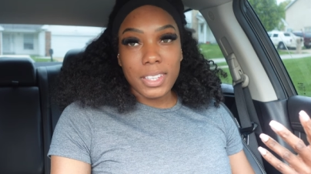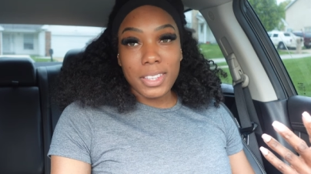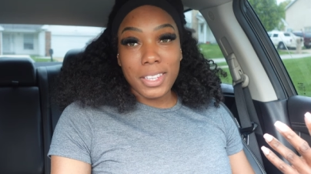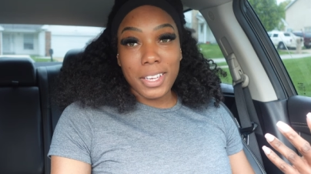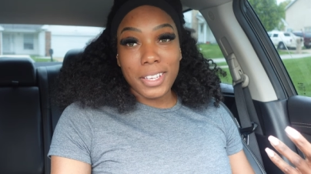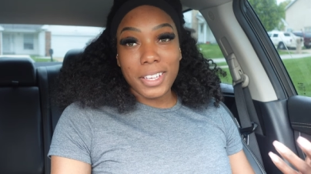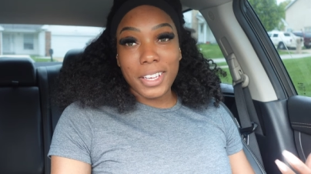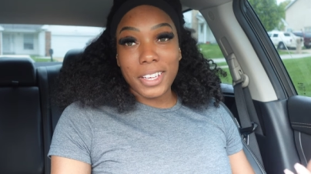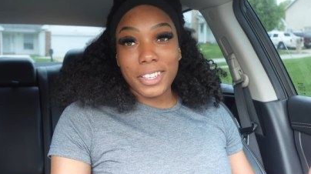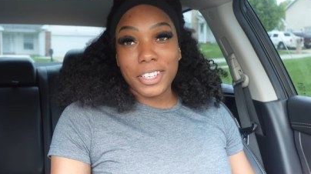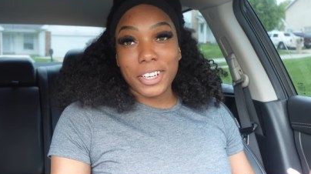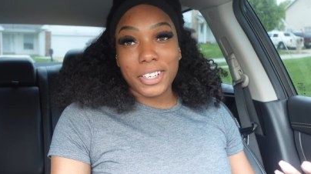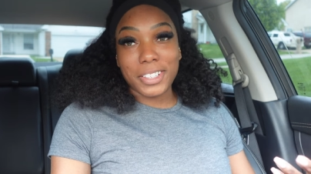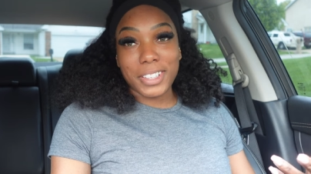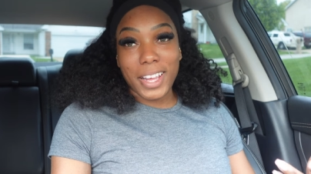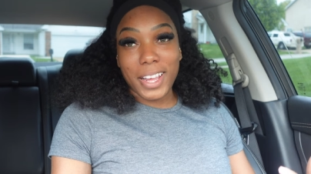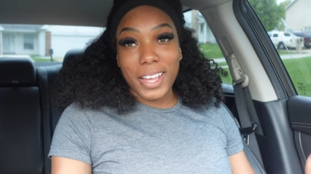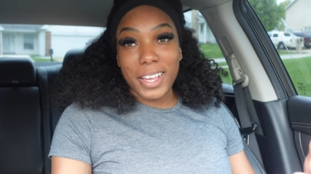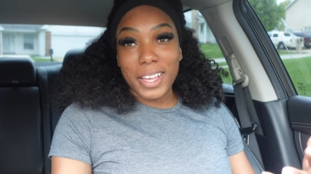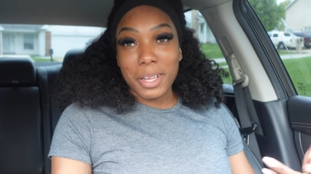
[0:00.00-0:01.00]
than get there
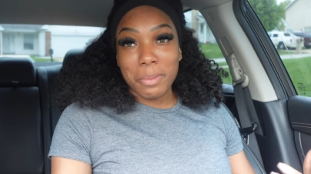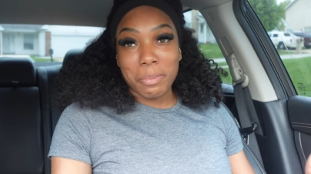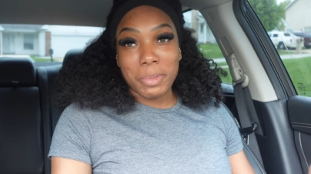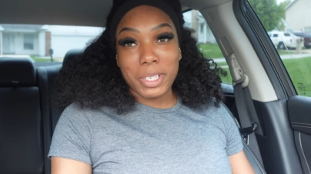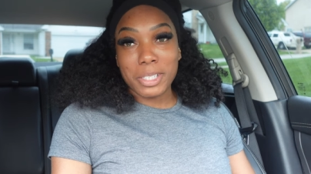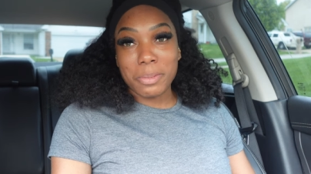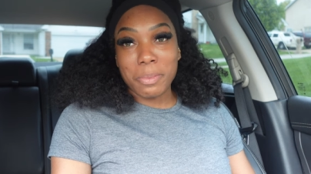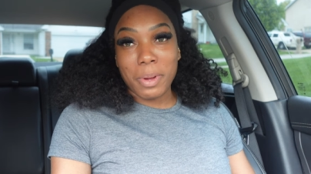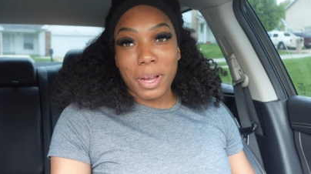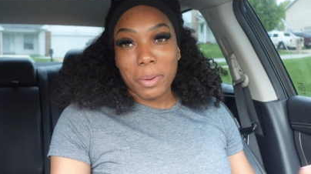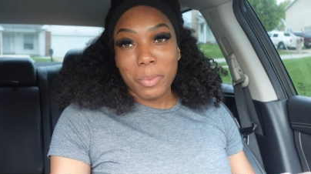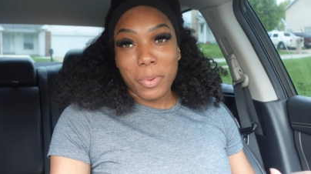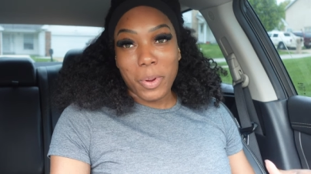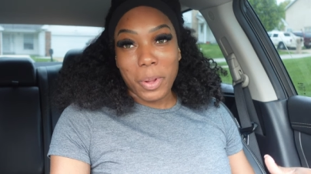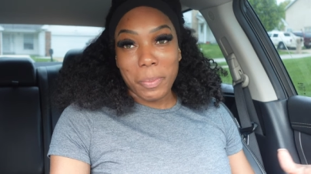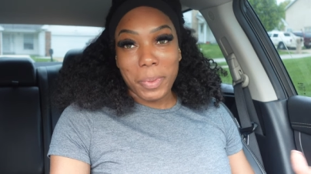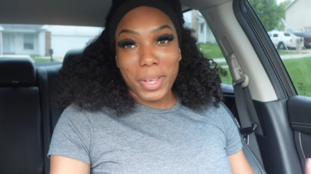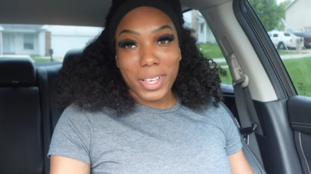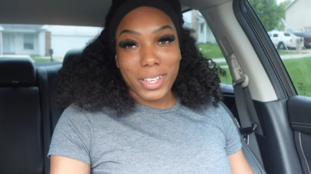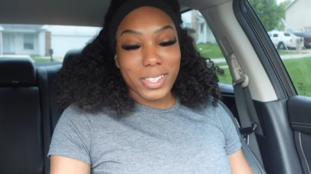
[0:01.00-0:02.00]
late and miss my
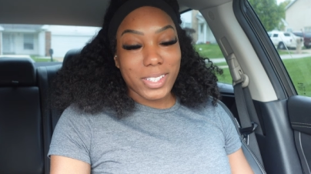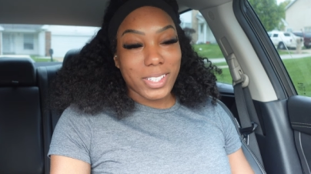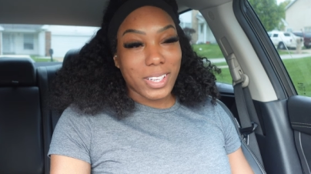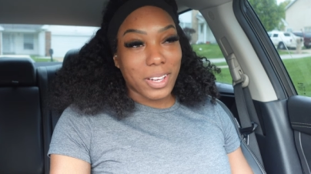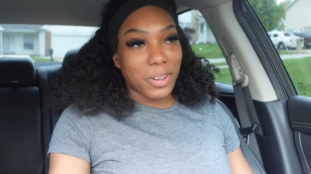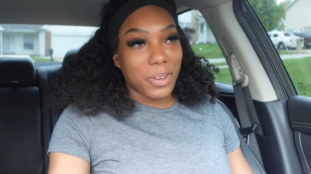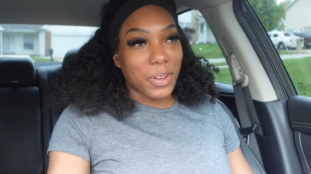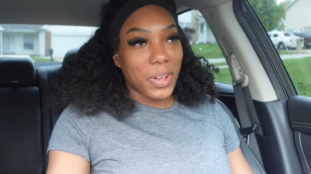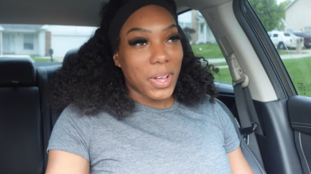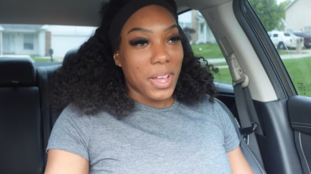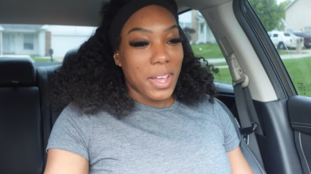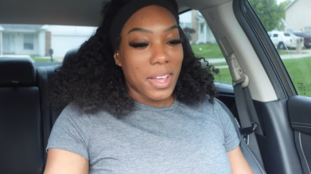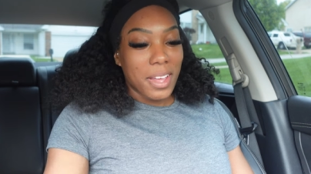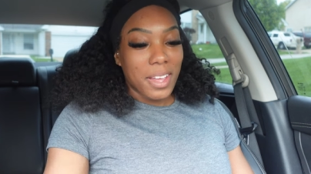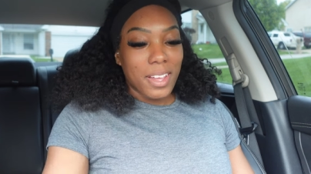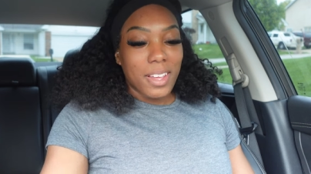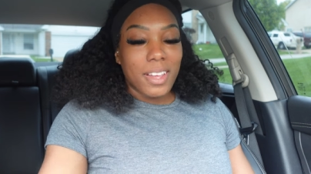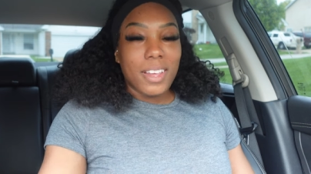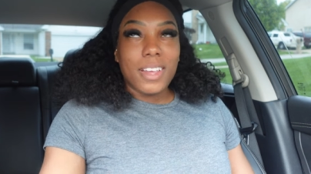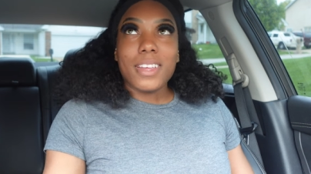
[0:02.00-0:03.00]
appointment. So
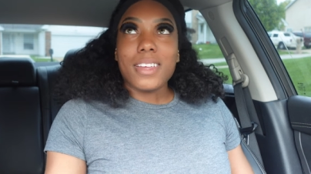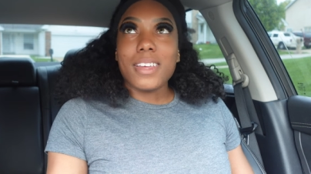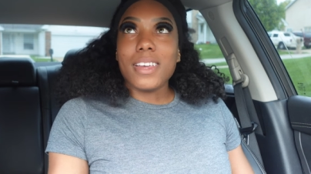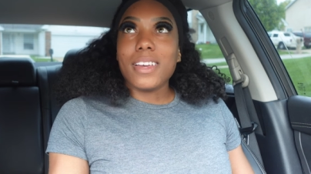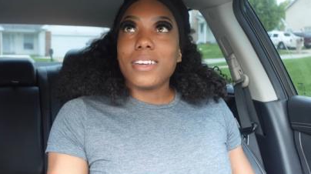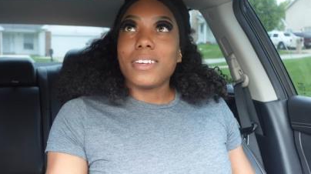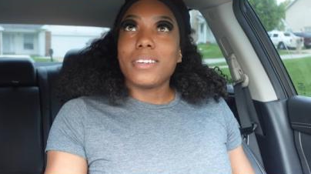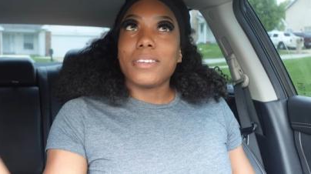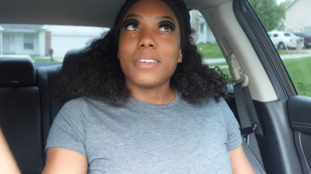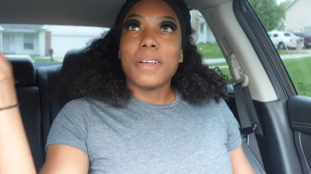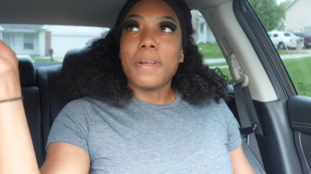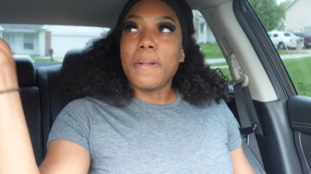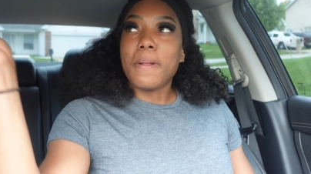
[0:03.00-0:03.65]
yeah,